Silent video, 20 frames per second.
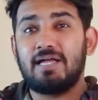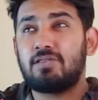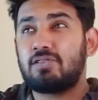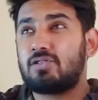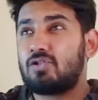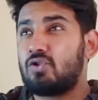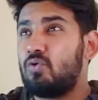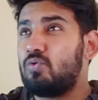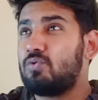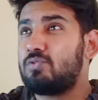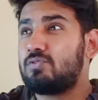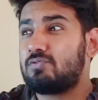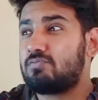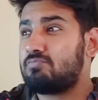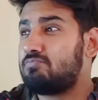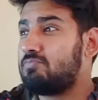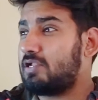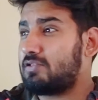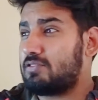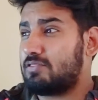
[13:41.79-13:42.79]
that's close
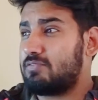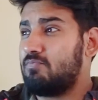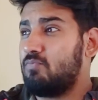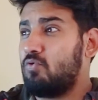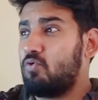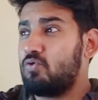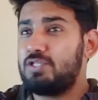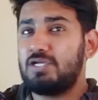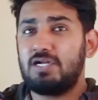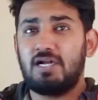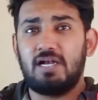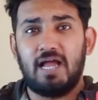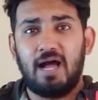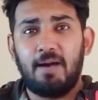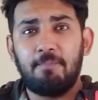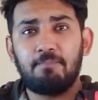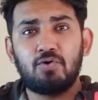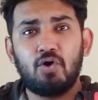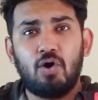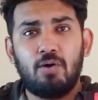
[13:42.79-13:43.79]
that's more than a
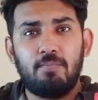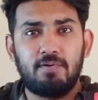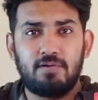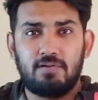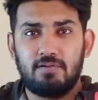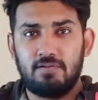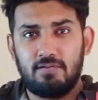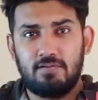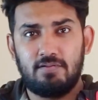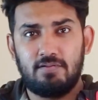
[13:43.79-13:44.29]
laptop